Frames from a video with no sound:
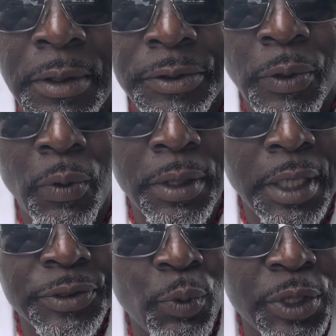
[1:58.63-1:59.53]
So
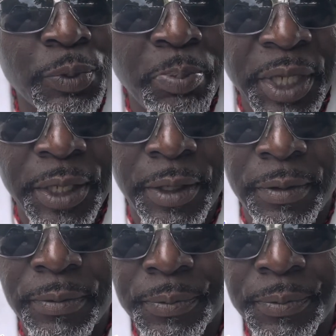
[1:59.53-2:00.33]
let's wish bigger.